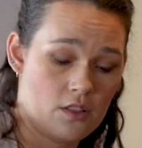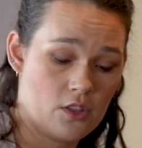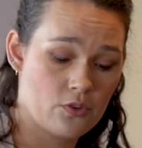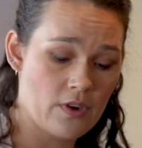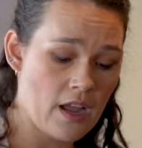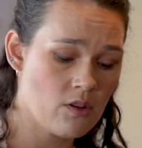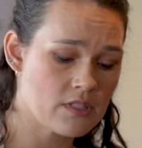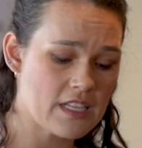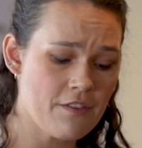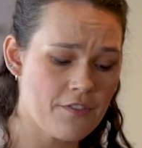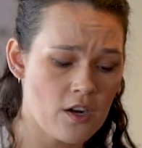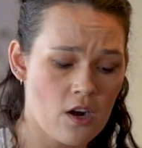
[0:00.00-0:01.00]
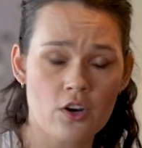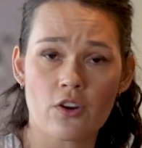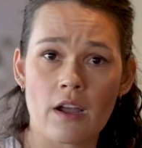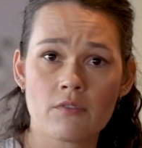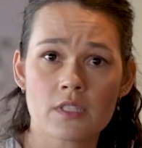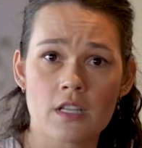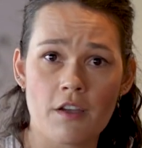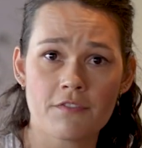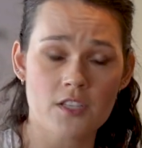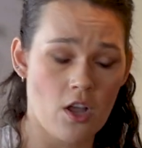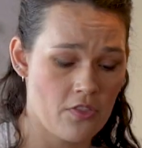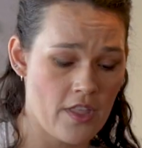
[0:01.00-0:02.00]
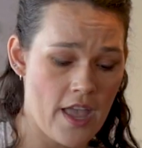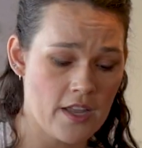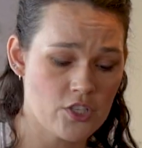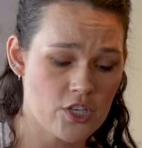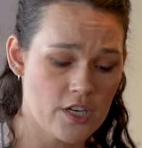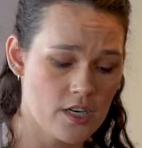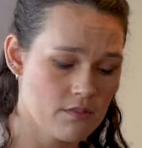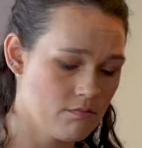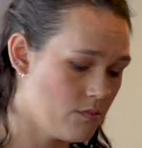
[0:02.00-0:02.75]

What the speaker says: The grounds, if there are grounds left on the edge here,